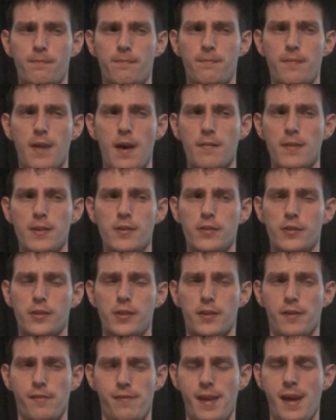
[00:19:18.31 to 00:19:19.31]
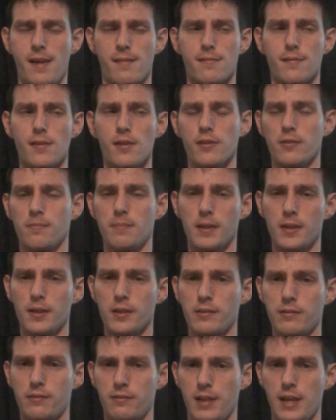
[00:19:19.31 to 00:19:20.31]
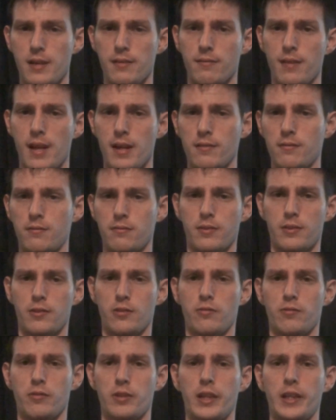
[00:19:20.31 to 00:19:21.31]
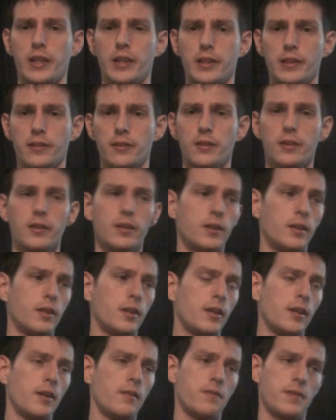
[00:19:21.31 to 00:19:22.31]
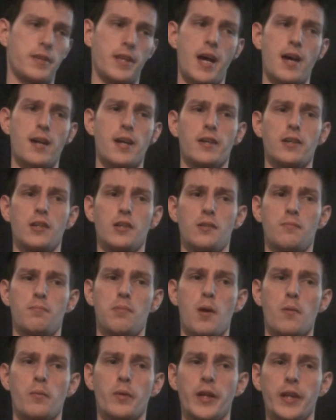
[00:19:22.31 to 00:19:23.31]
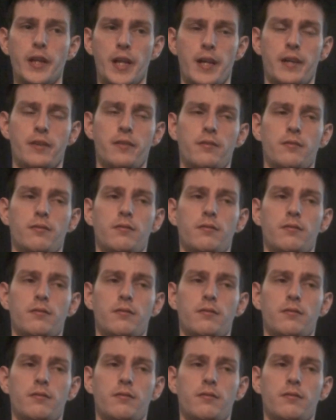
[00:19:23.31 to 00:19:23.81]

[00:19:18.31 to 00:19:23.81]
$500 to $1,000, because then that's just ridiculous. For that, I could probably, like,